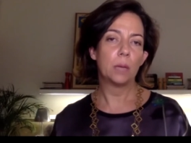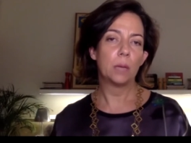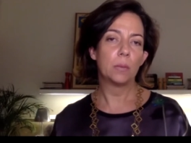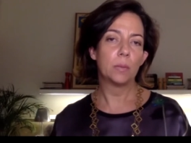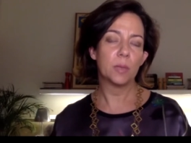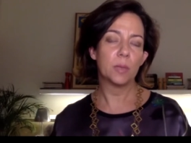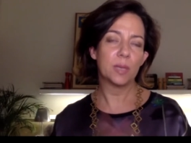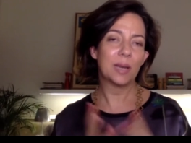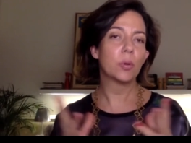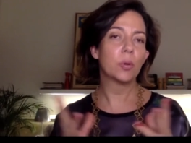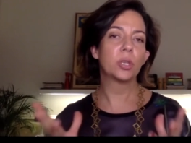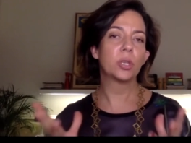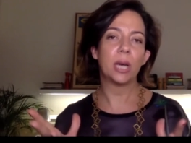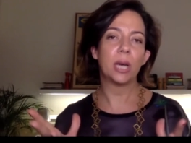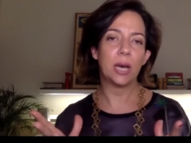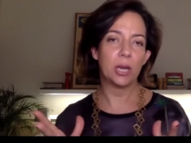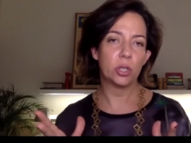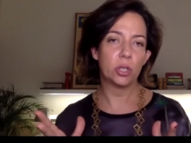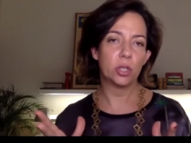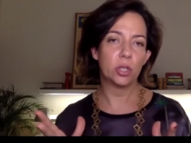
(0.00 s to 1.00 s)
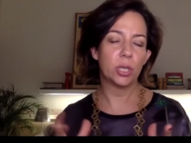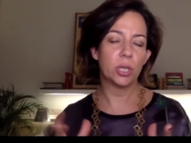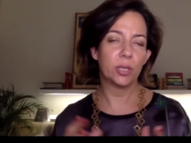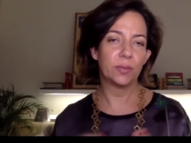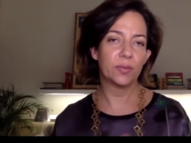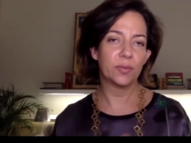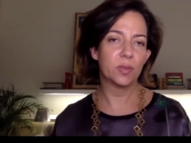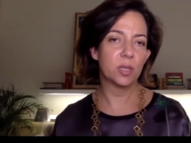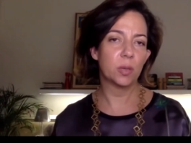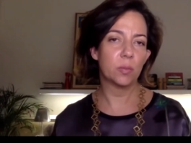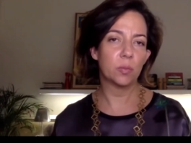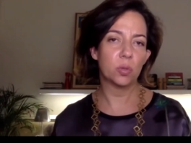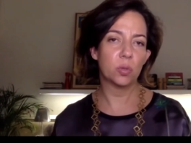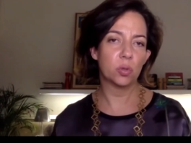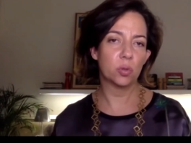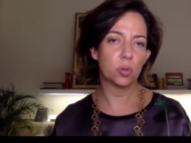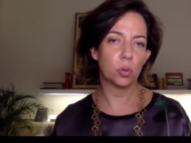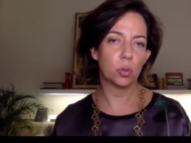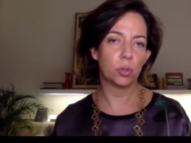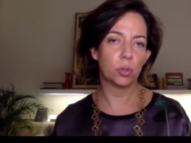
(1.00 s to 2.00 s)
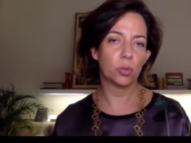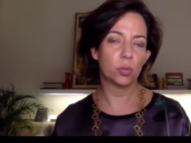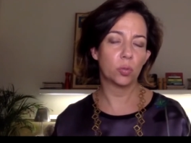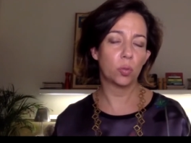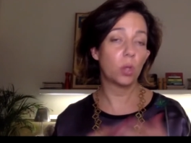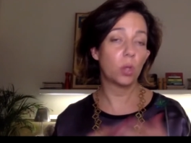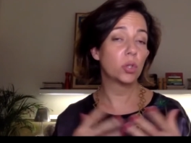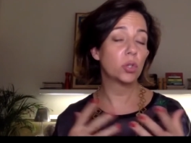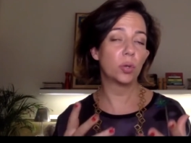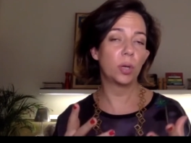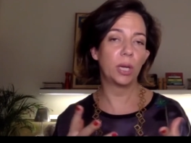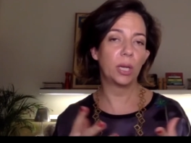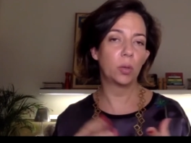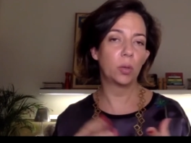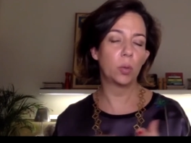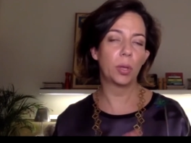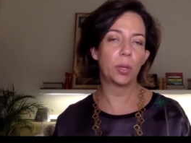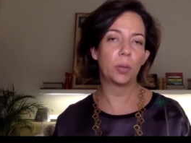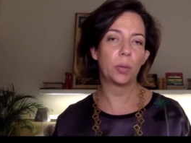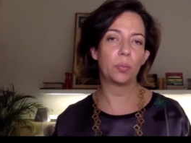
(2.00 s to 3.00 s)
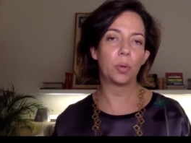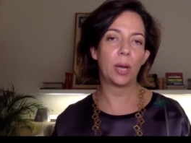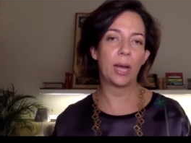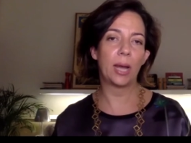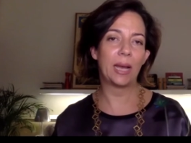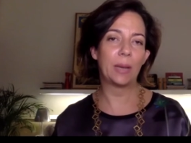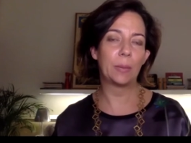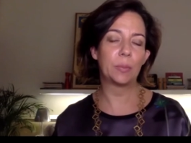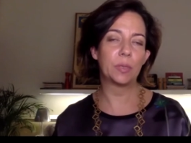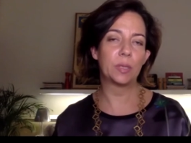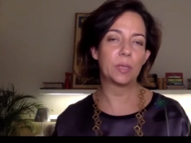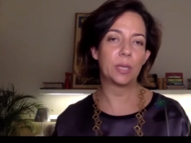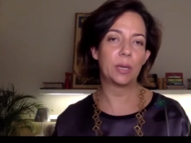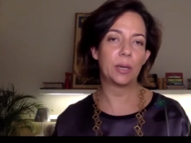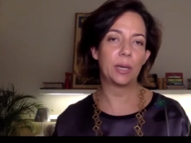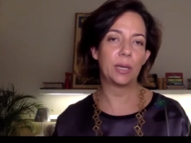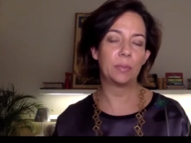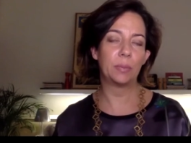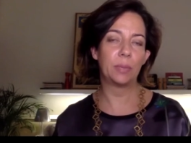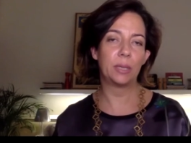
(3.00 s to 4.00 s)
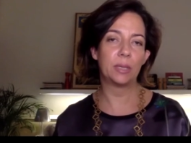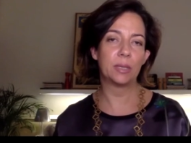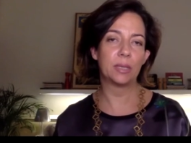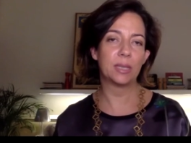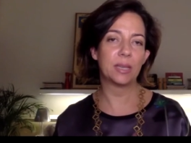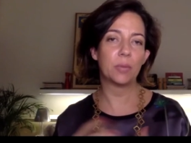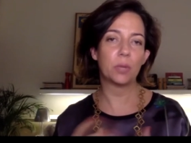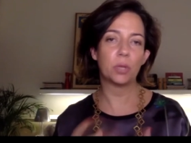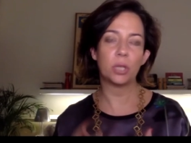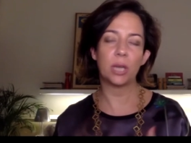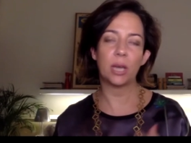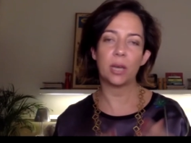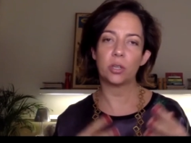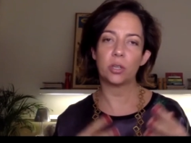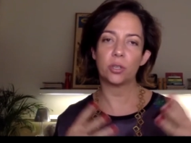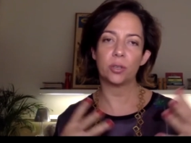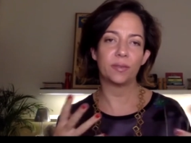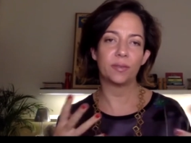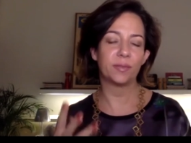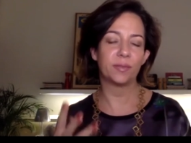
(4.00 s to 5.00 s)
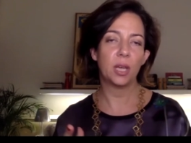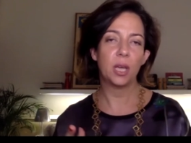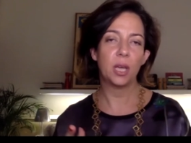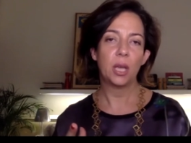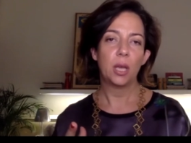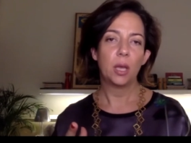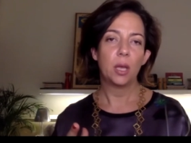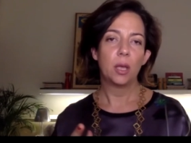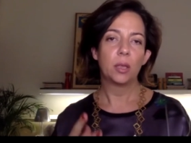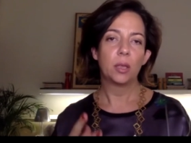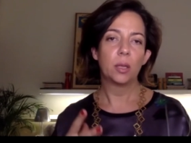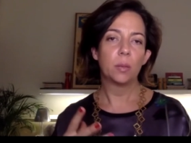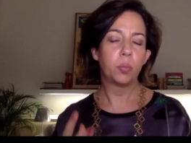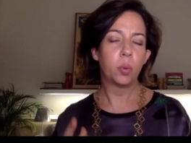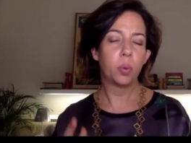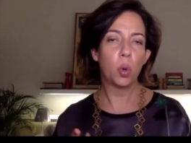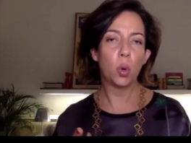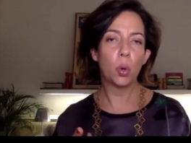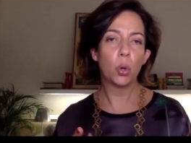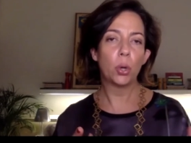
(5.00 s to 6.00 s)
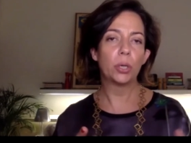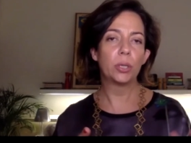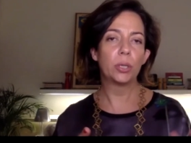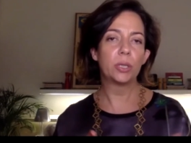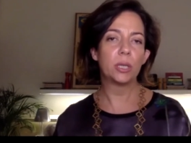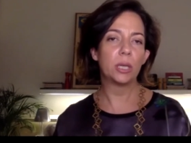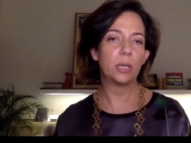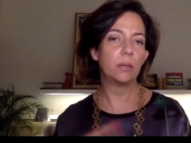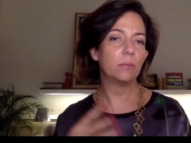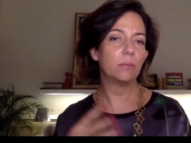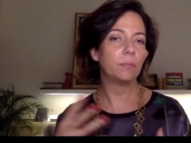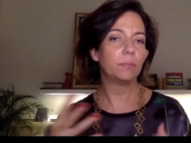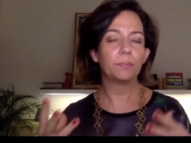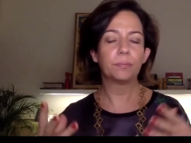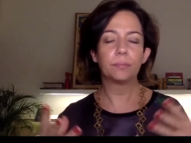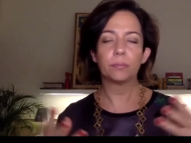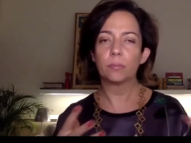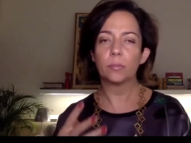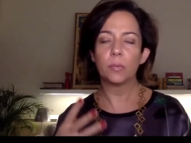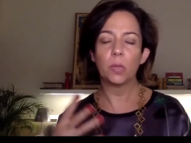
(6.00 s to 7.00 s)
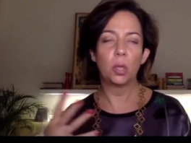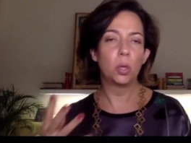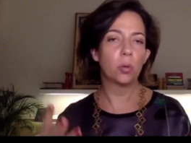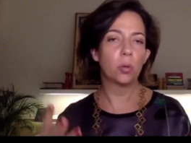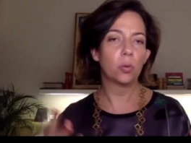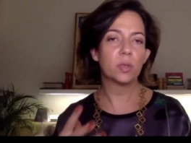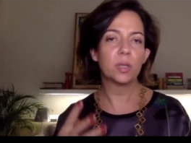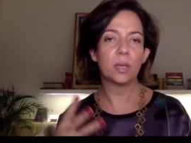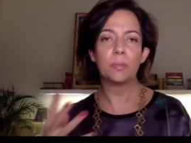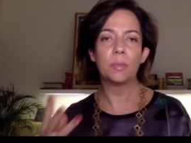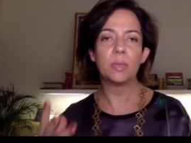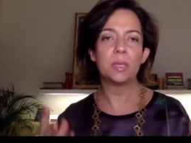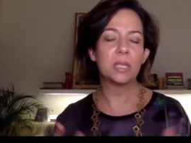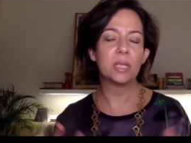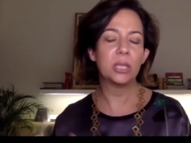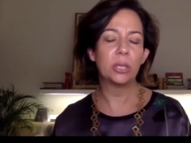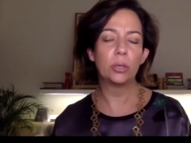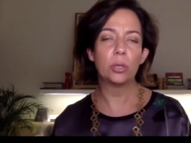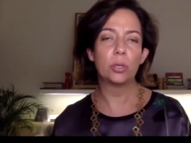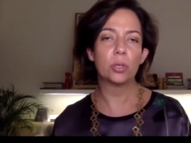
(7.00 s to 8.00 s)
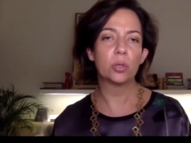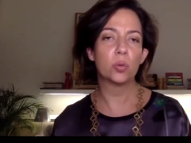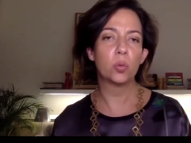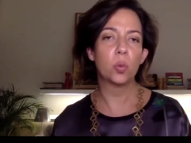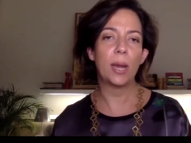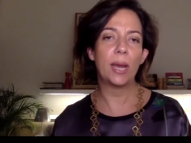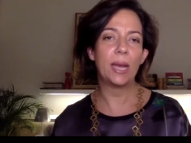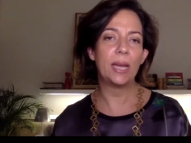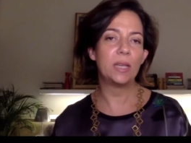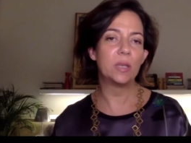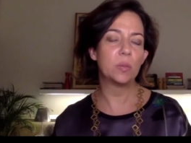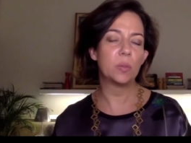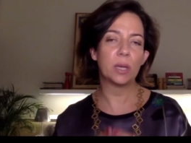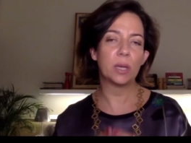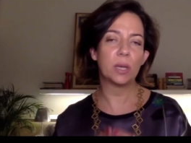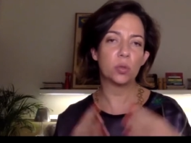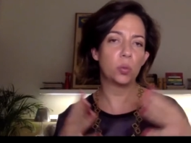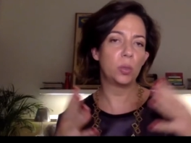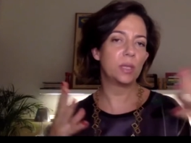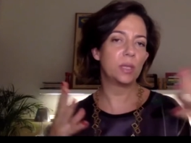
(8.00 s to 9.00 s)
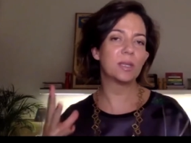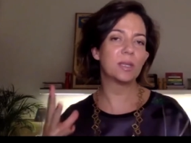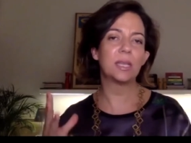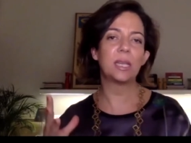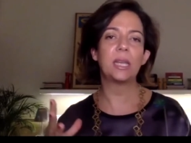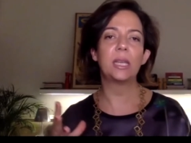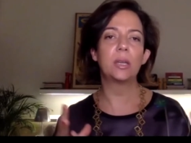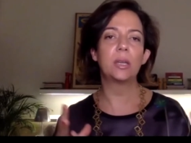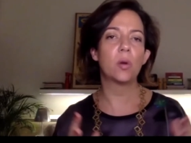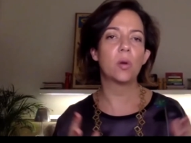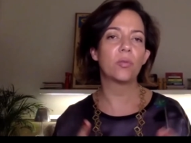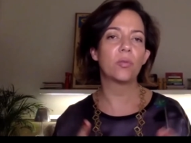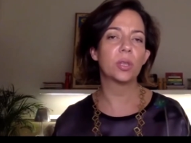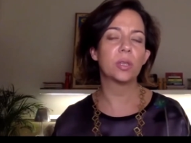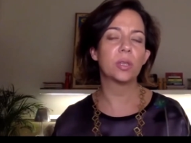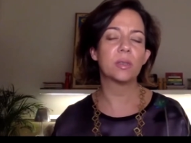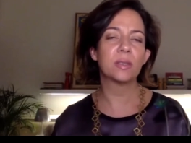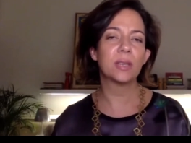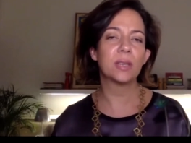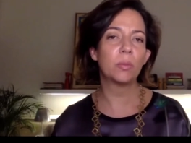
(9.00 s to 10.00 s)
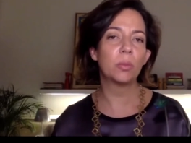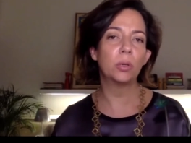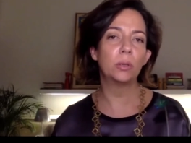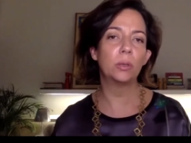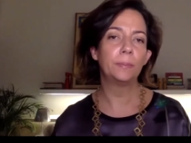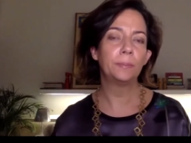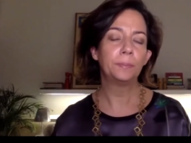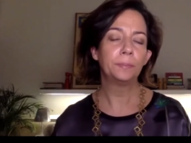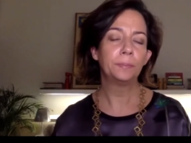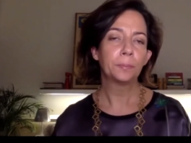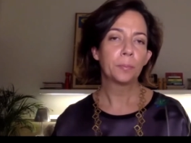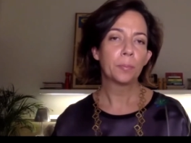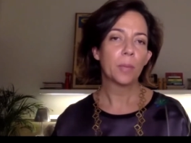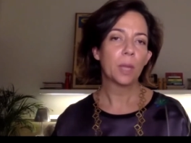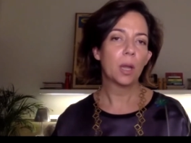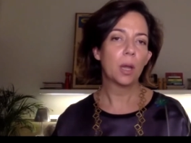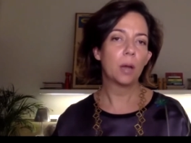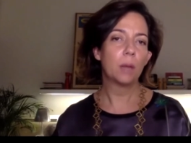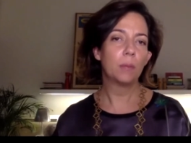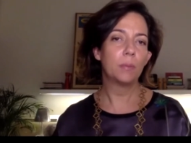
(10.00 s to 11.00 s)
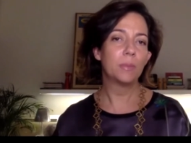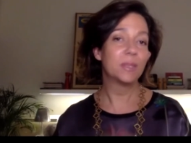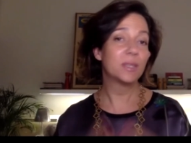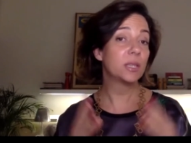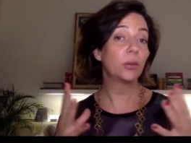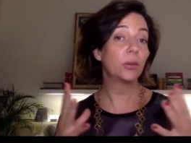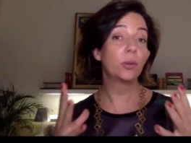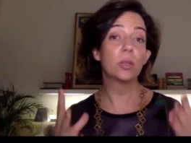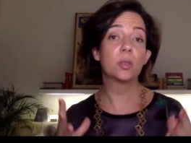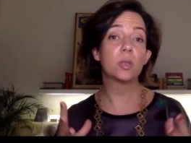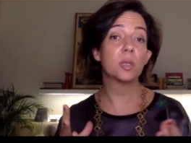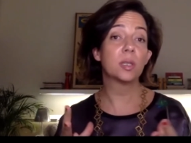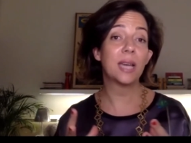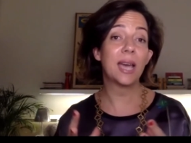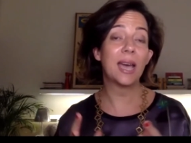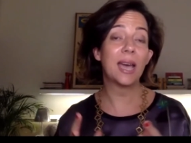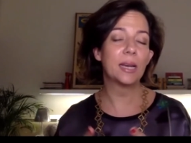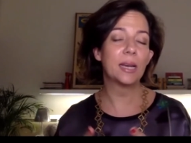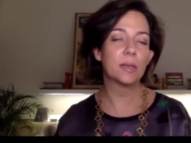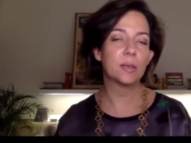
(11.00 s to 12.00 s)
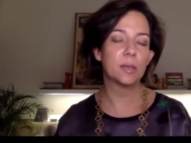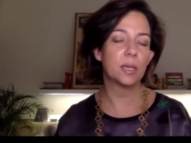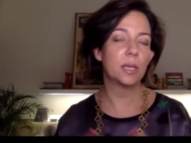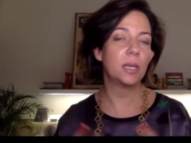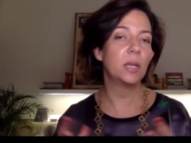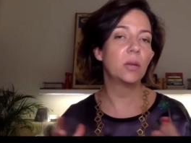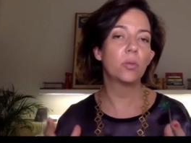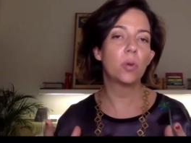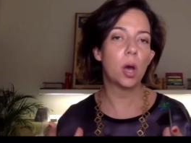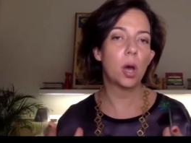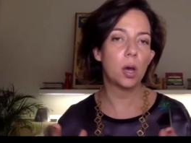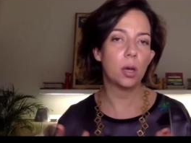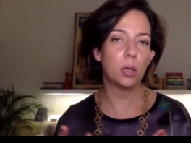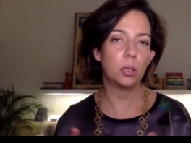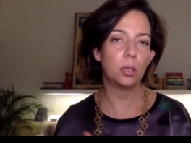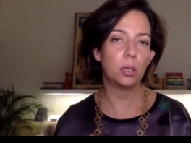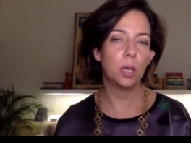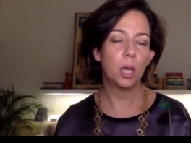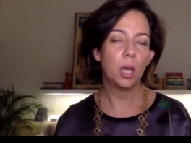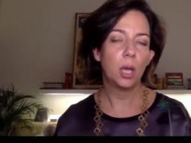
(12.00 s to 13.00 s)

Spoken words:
sabotage of some sort, wondering whether perhaps there had been sabotage of the port in, you know, some mysterious ways, because we'd seen over the summer mysterious attacks in Iran